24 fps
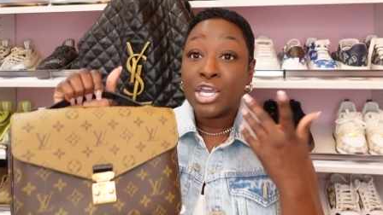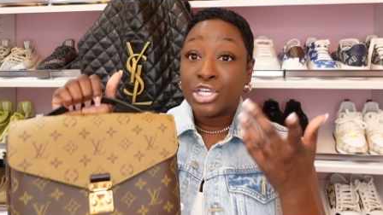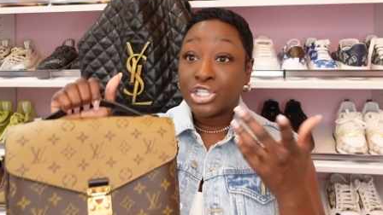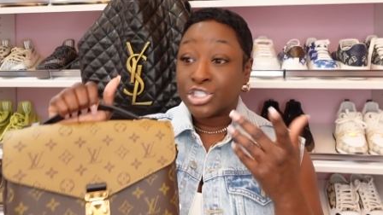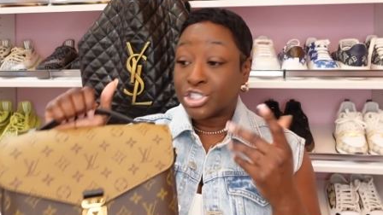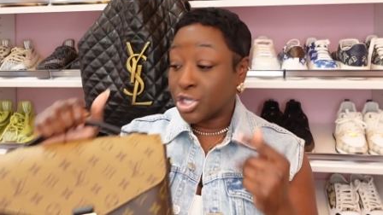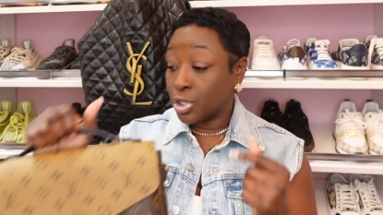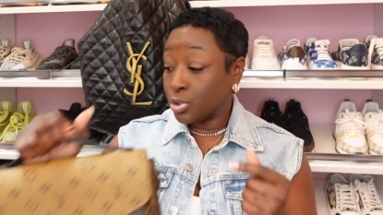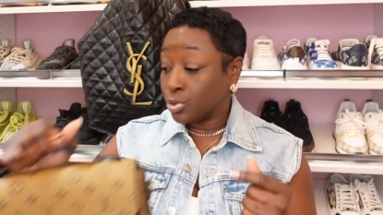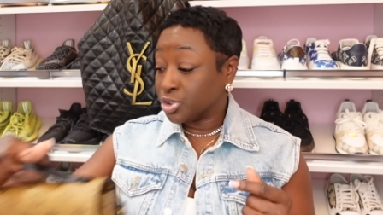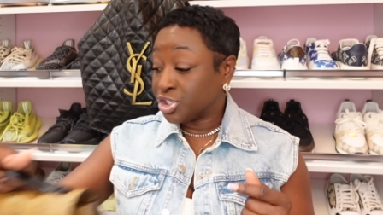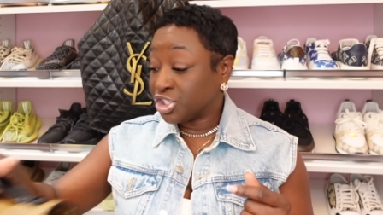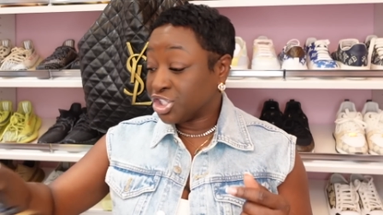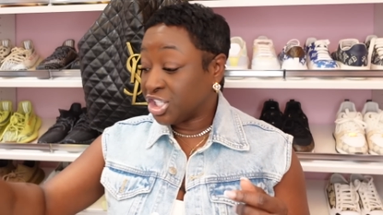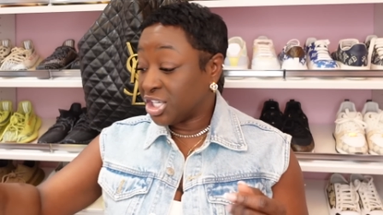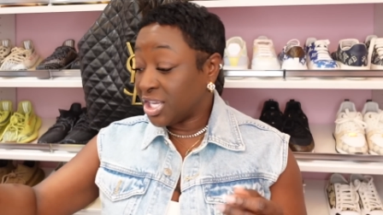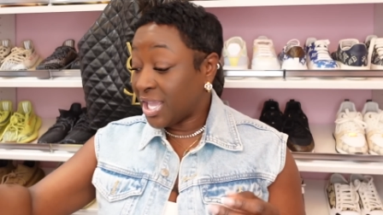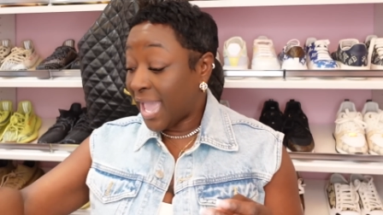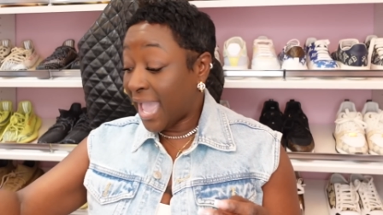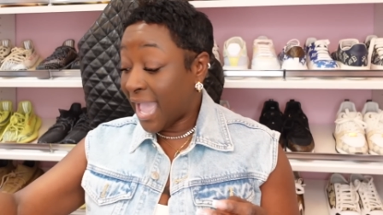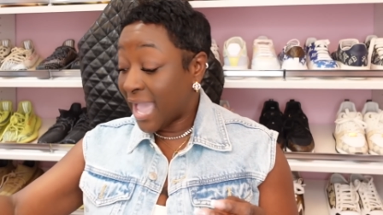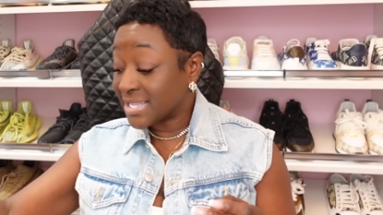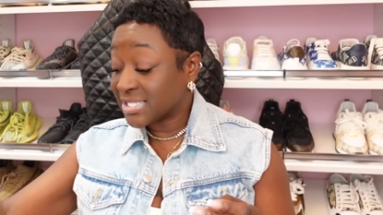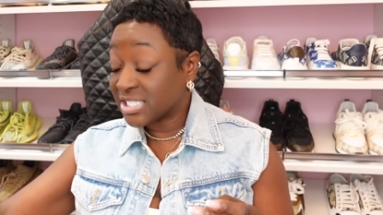So she
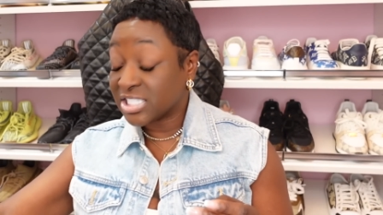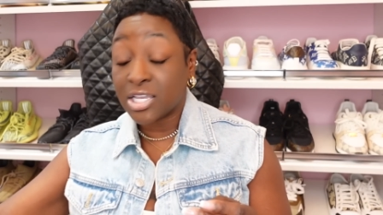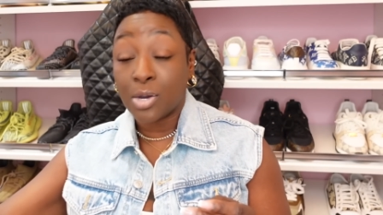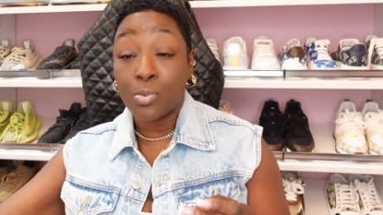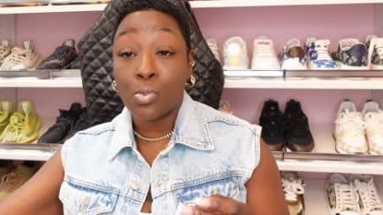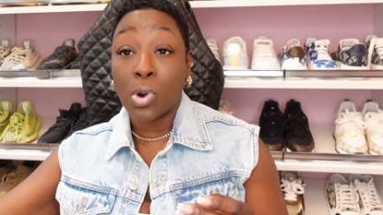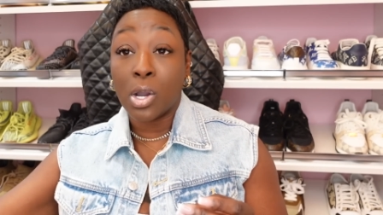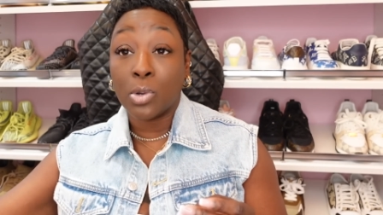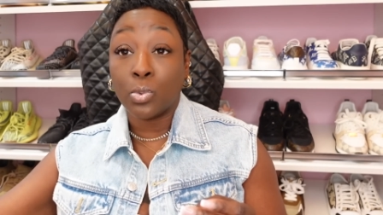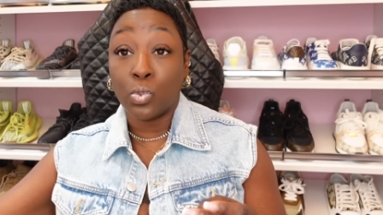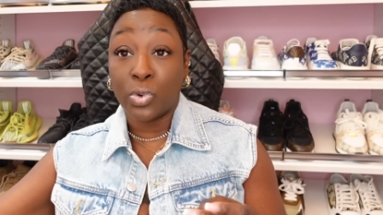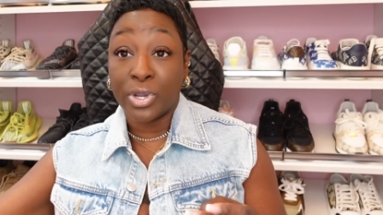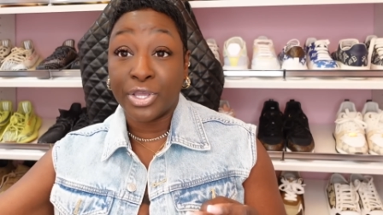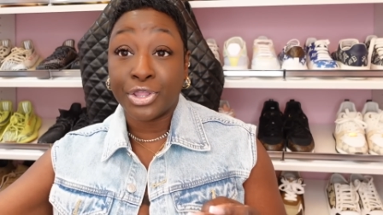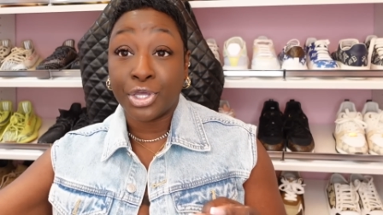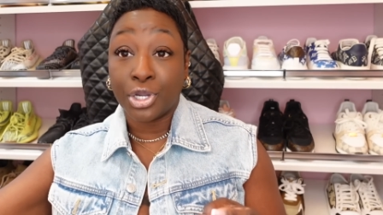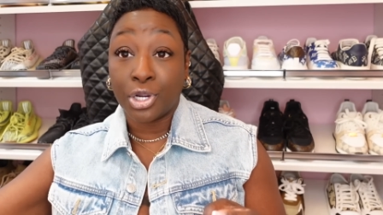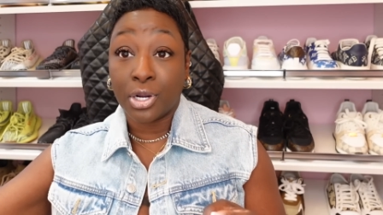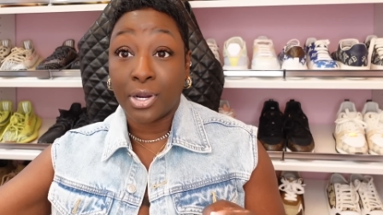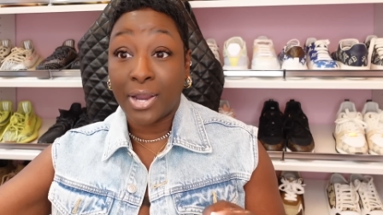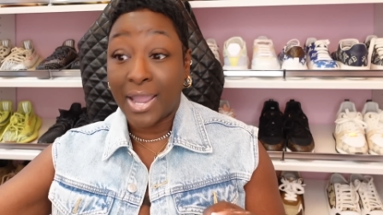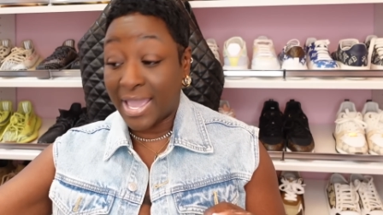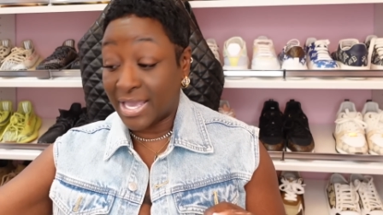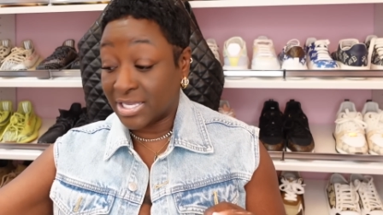had someone with
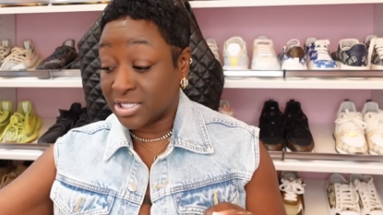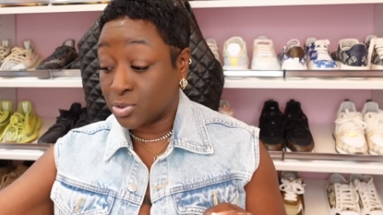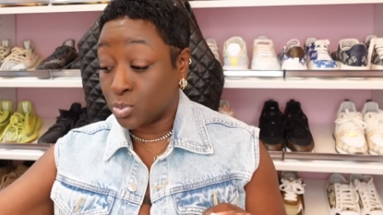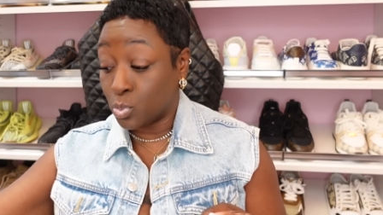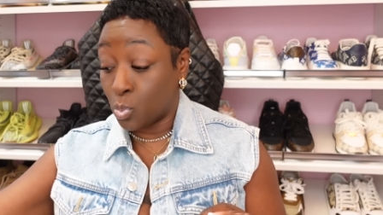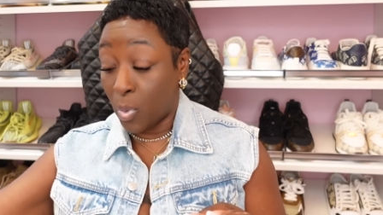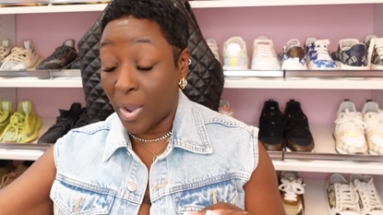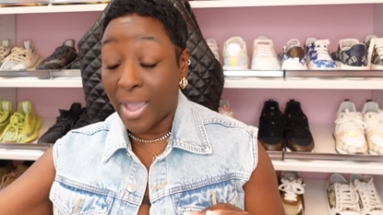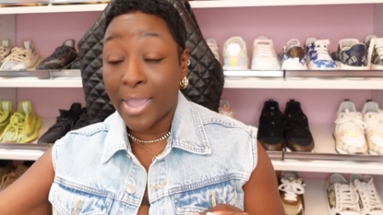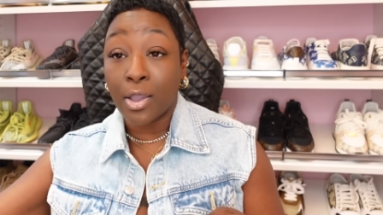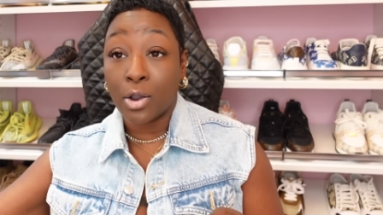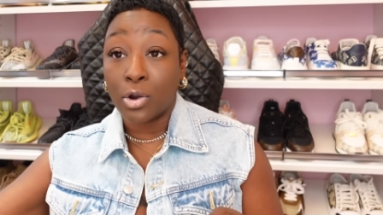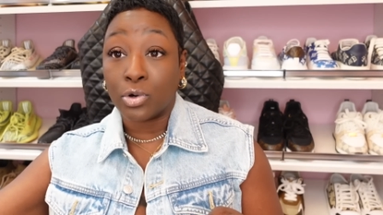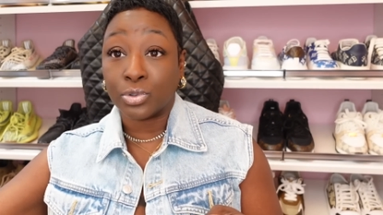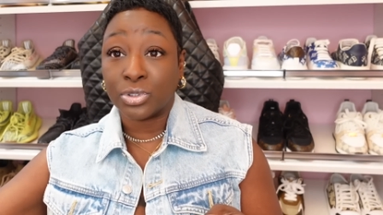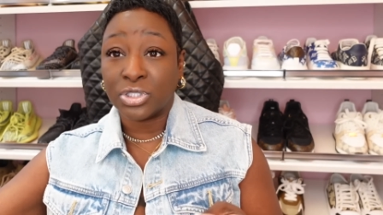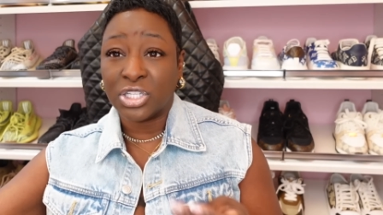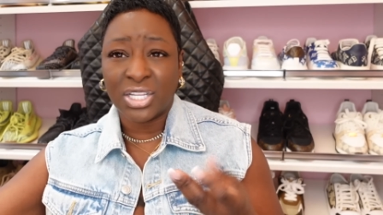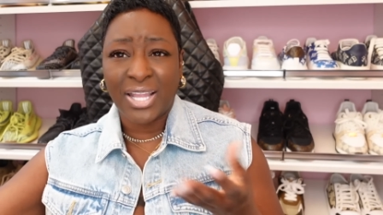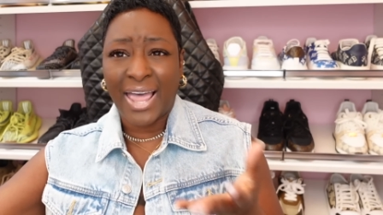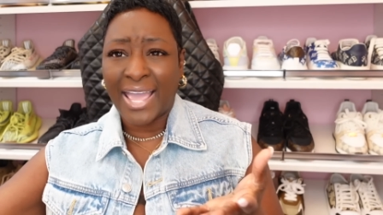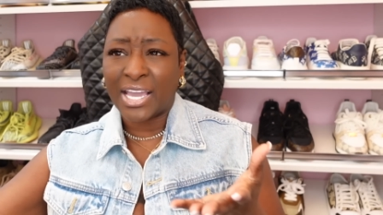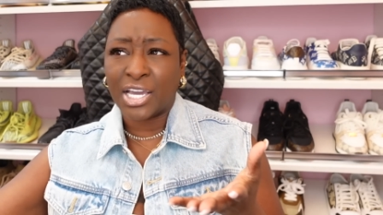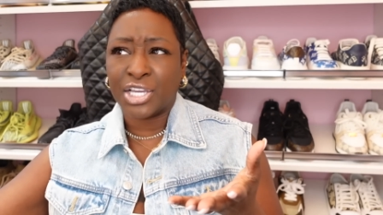her as well.
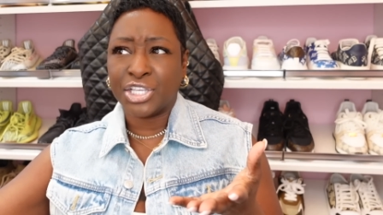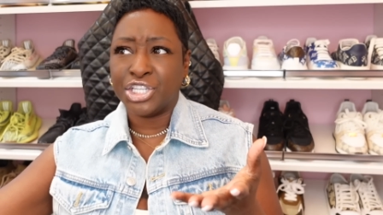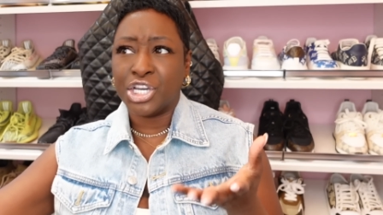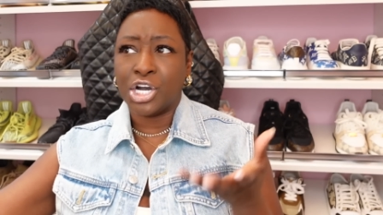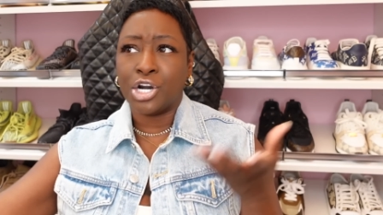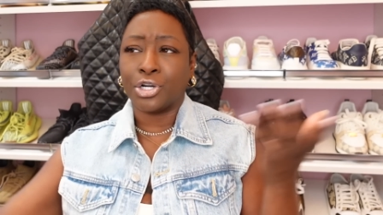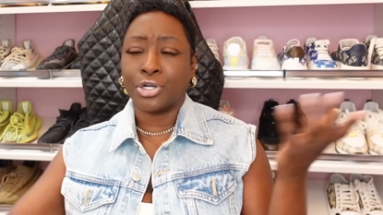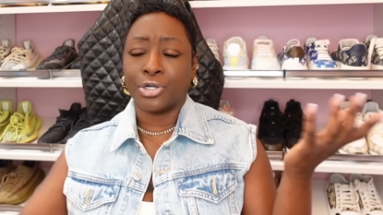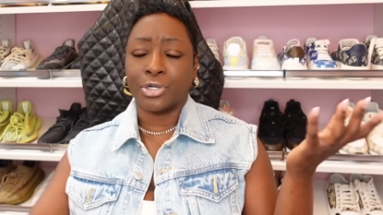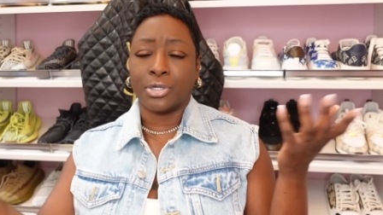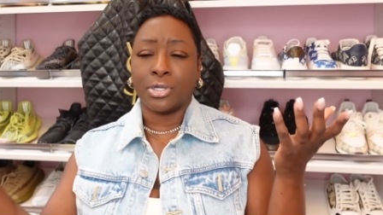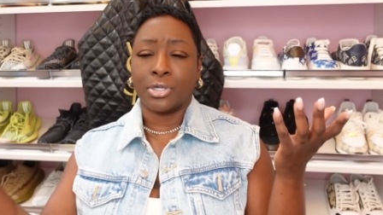Looked like a young